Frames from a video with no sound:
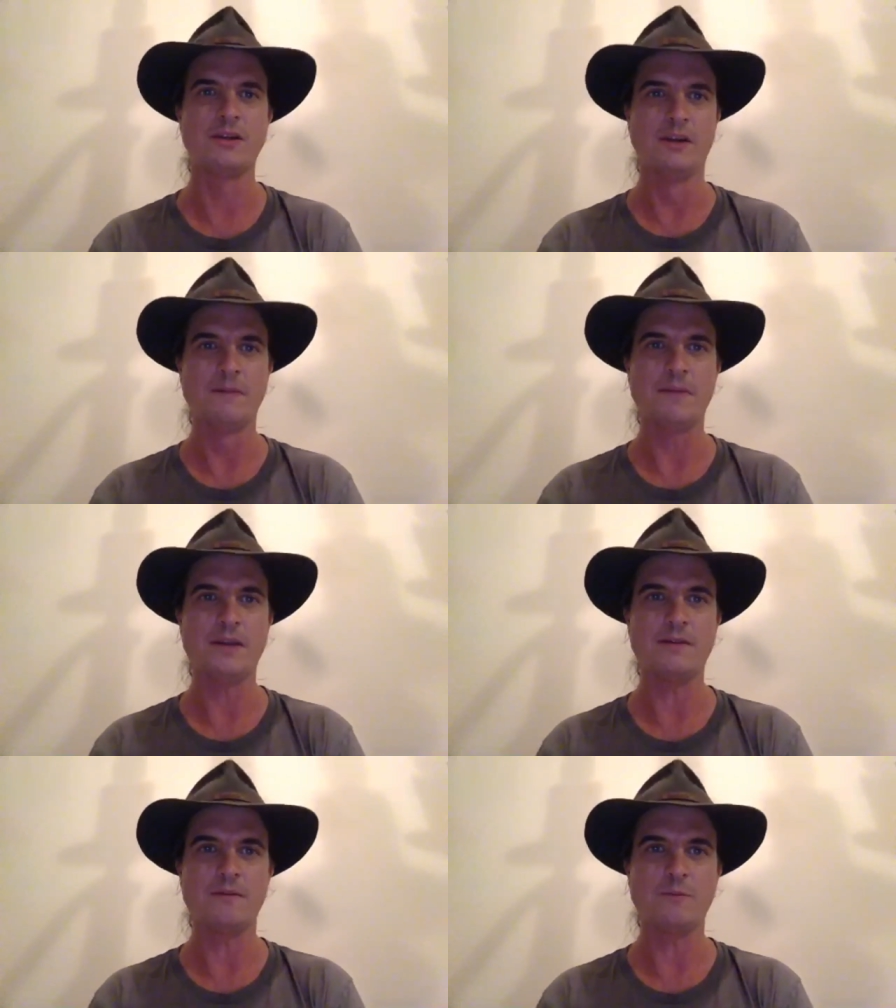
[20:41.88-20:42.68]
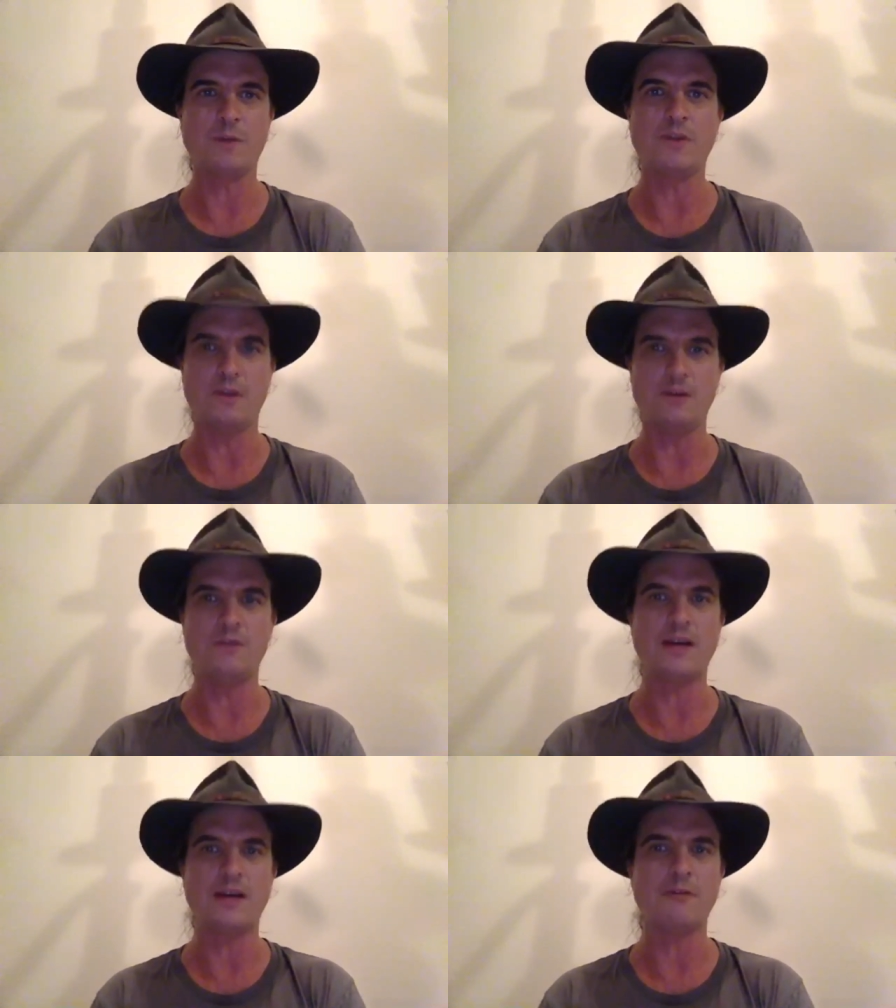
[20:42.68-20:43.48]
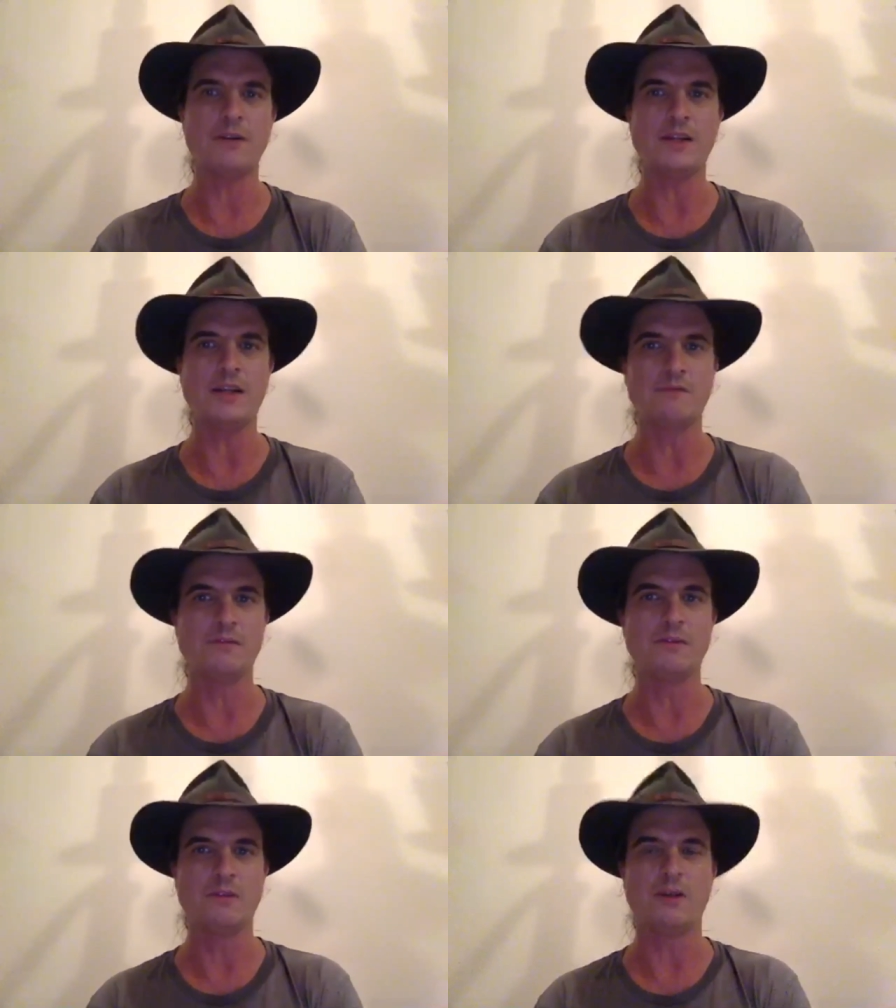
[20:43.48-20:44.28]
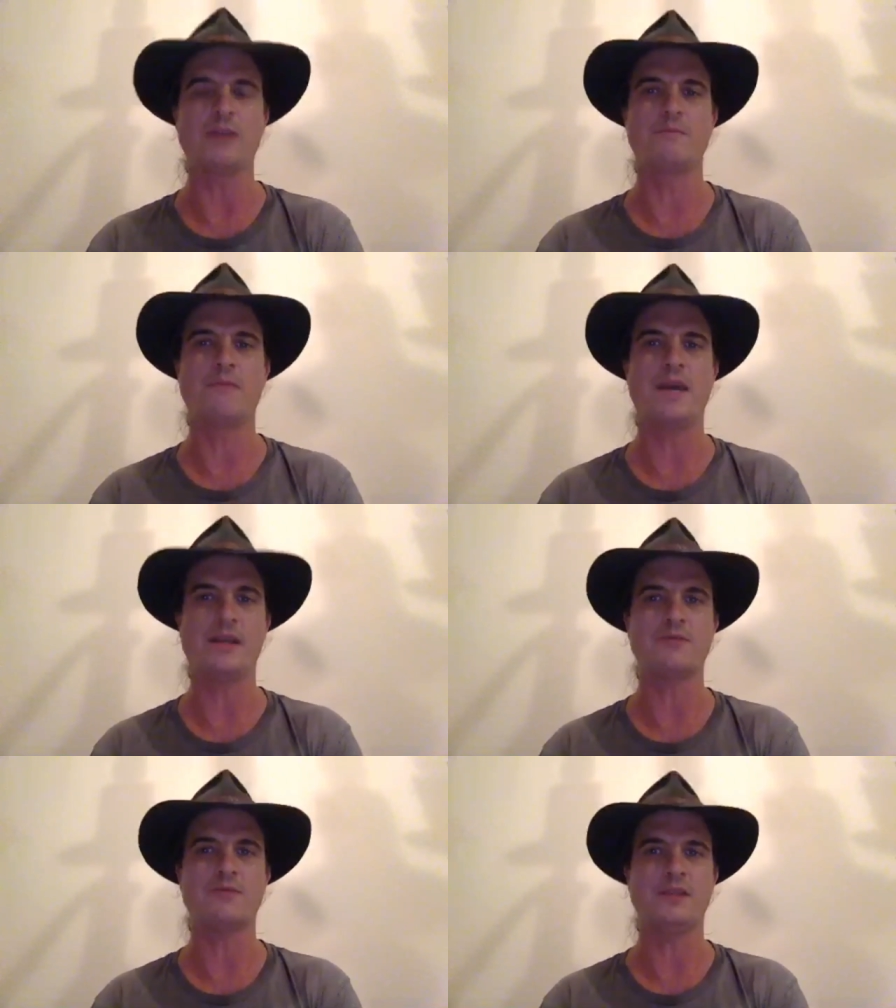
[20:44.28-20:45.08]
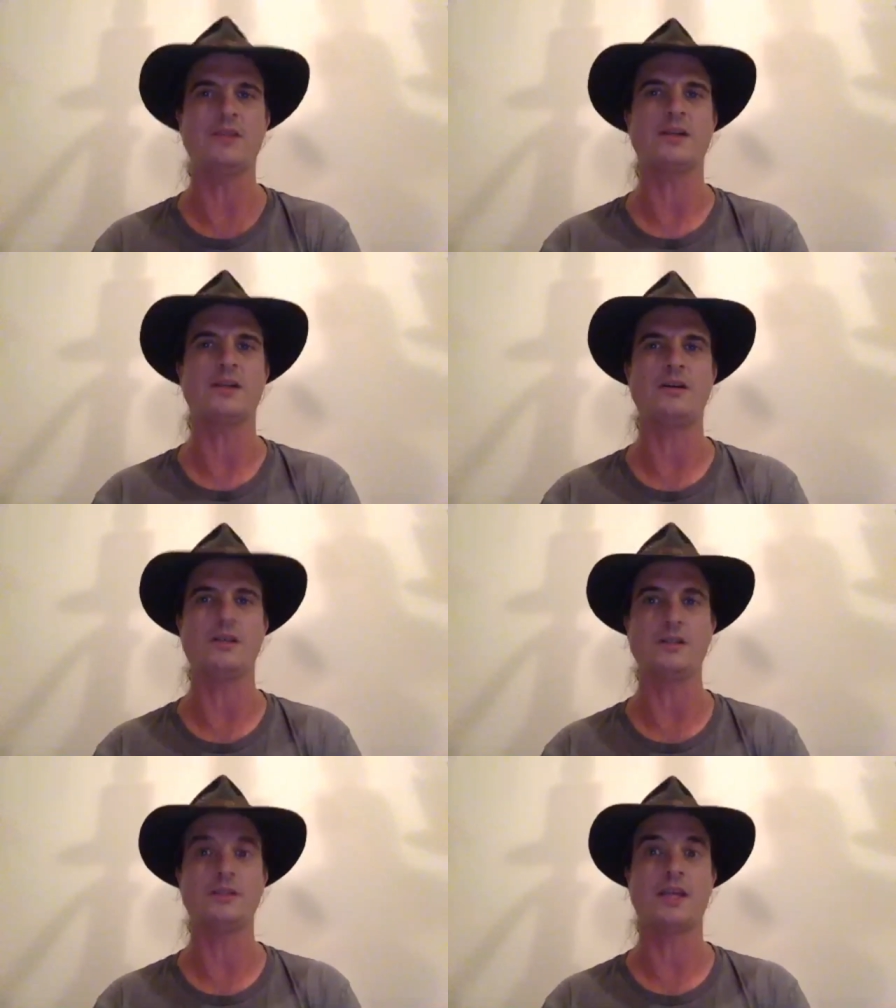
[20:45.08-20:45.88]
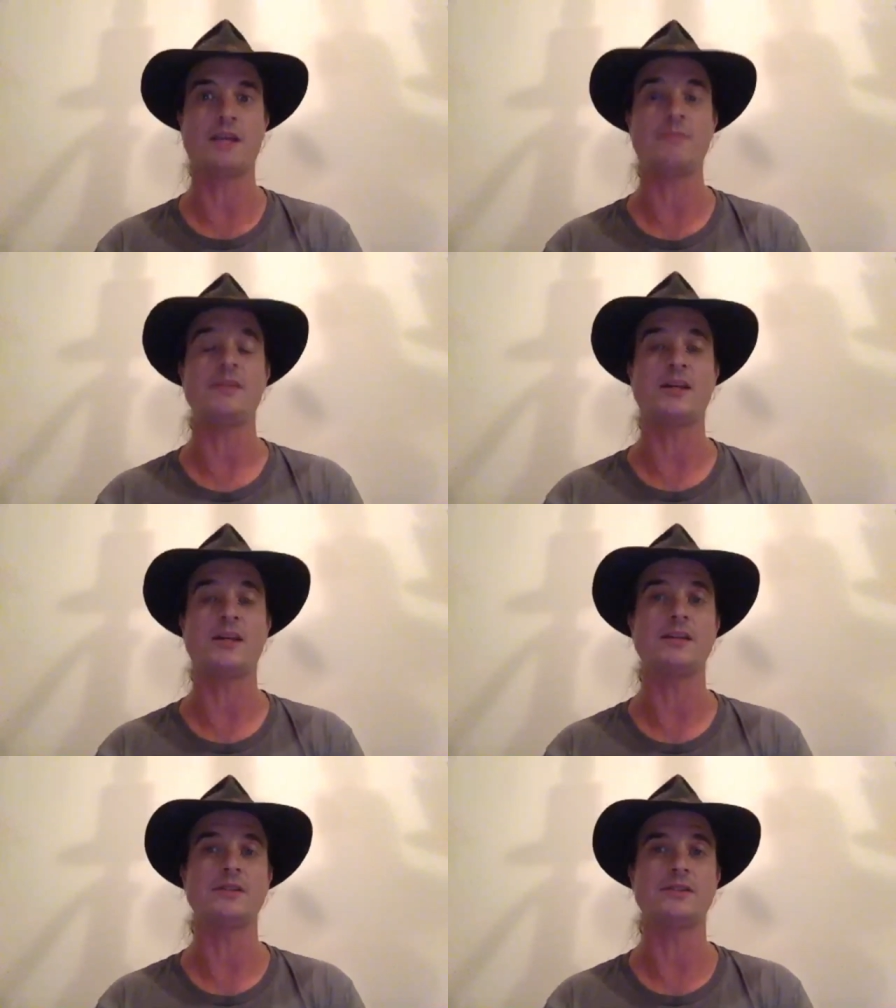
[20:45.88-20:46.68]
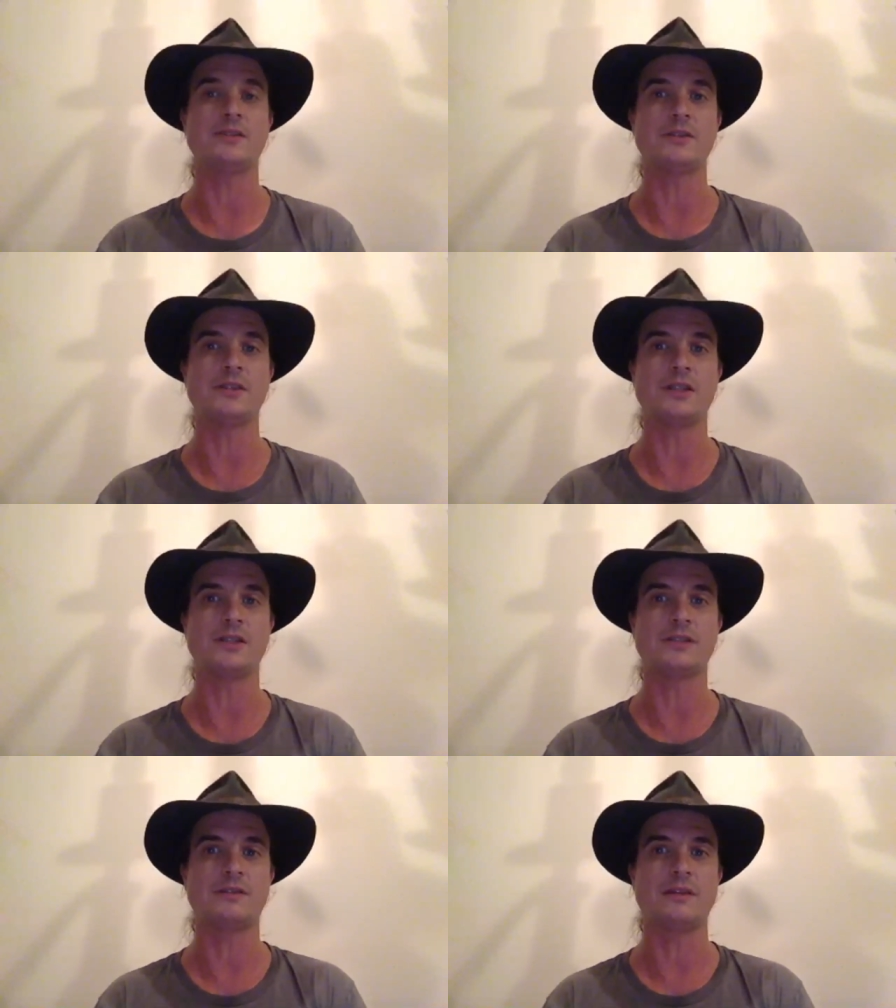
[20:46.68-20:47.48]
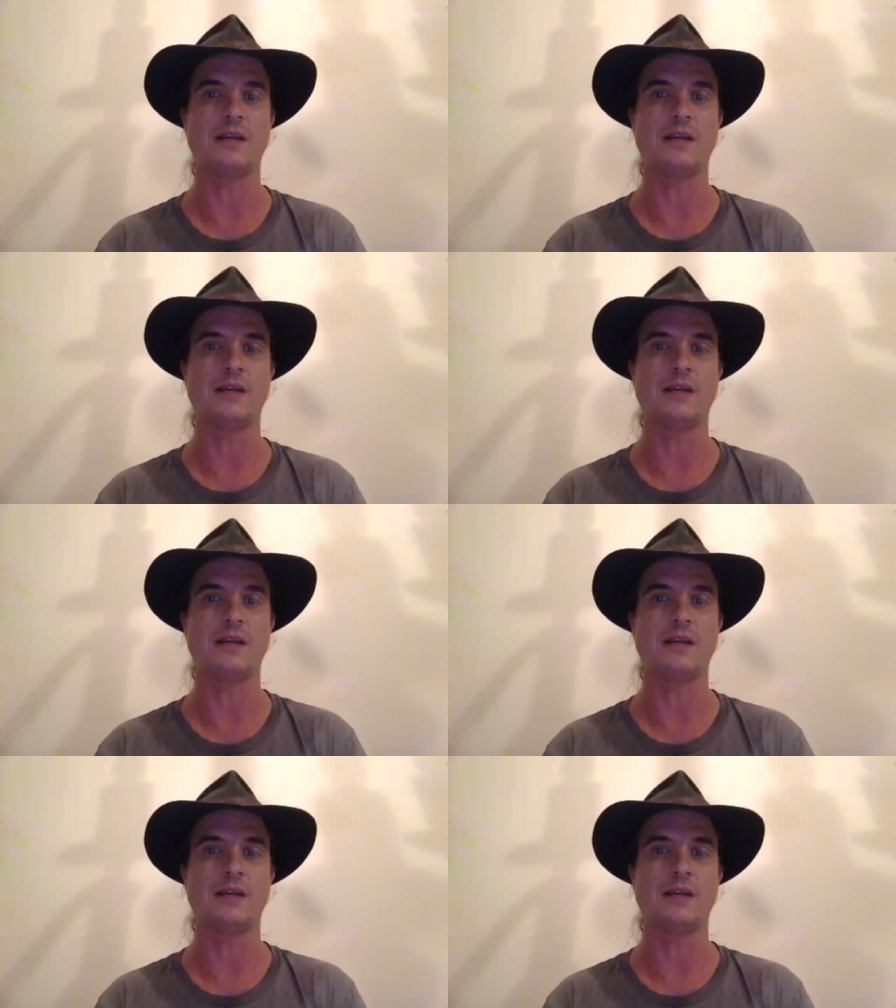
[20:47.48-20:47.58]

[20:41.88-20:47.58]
that with you, that really like made us feel like oh this can be done. It's not just yeah. Um,